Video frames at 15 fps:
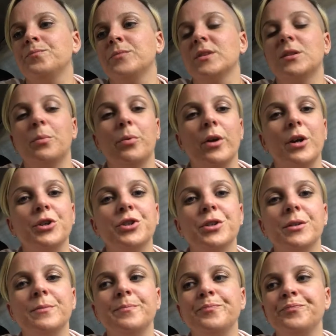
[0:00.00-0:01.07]

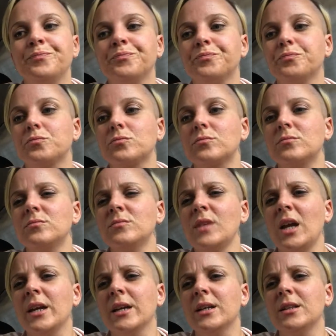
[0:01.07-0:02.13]
depression.
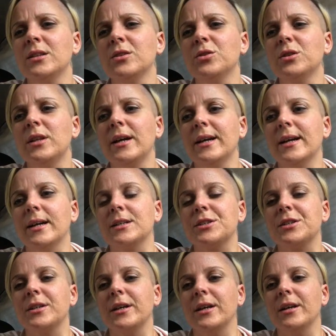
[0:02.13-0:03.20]
It can look like
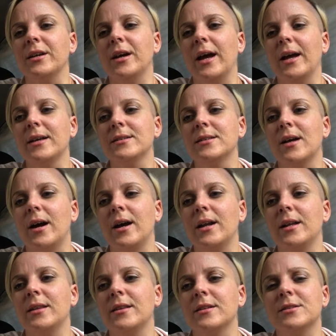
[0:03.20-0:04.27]
actually
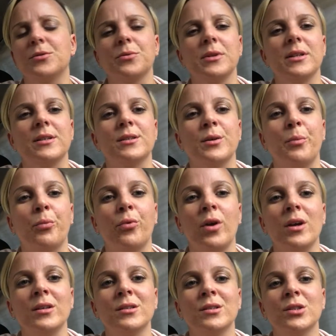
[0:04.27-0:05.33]
anxiety that's really
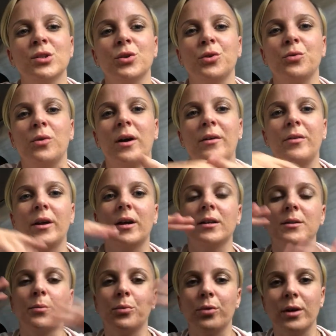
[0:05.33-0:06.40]
suppressed. So you have like a
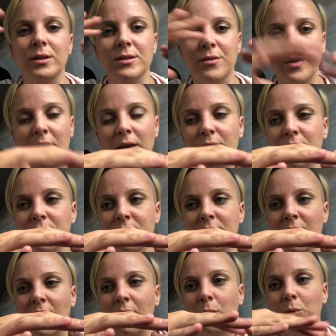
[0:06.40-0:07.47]
depressive, heavy
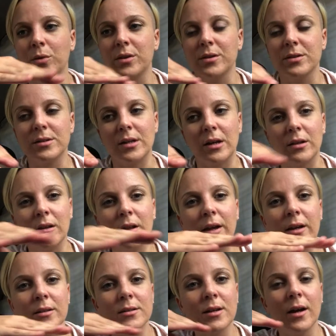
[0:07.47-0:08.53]
state with a subtle
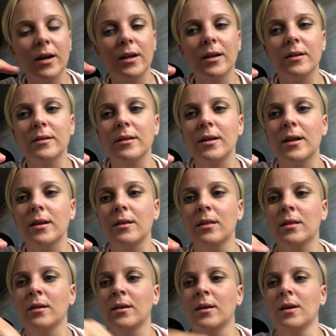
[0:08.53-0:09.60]
anxiety underneath.
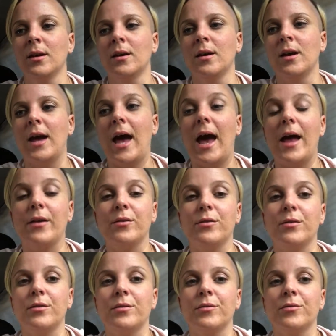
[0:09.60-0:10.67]
And
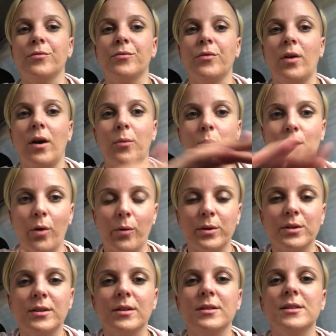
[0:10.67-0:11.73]
I will go
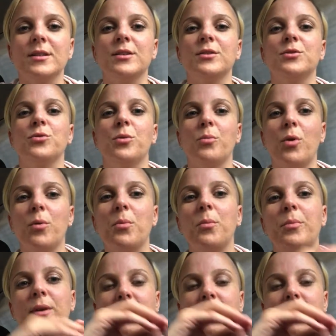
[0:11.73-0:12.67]
into this into a moment, but